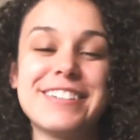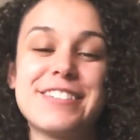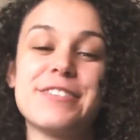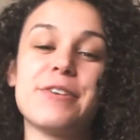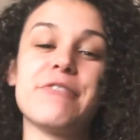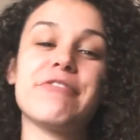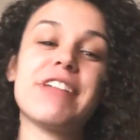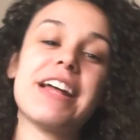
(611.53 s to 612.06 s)

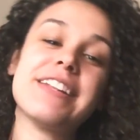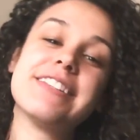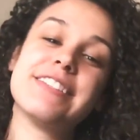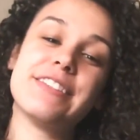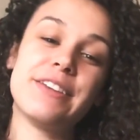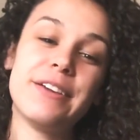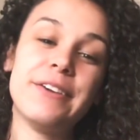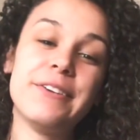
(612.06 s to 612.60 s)
So if
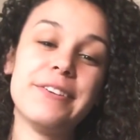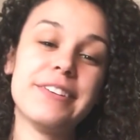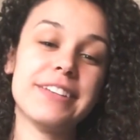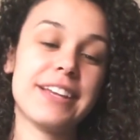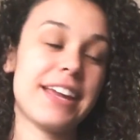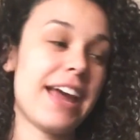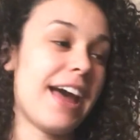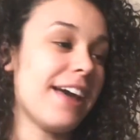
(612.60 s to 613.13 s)
that's you,
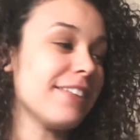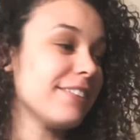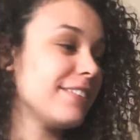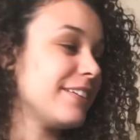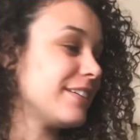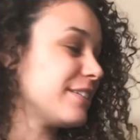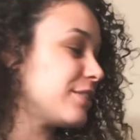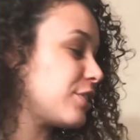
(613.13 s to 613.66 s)

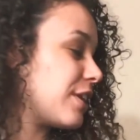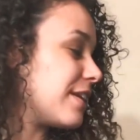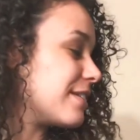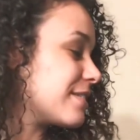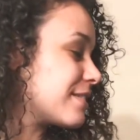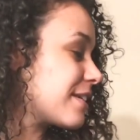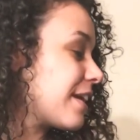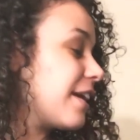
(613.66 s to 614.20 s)
Catherine,
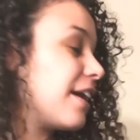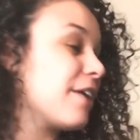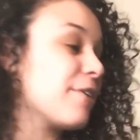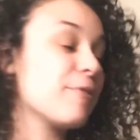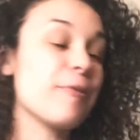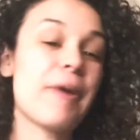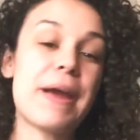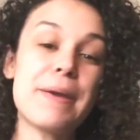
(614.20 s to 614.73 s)
just
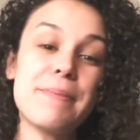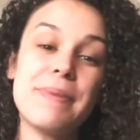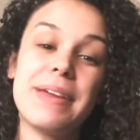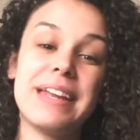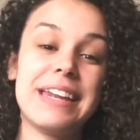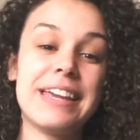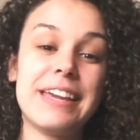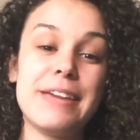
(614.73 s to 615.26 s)
write
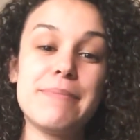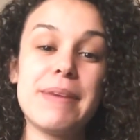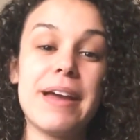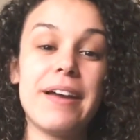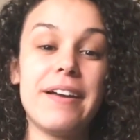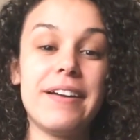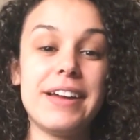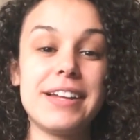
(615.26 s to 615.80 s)
me an email.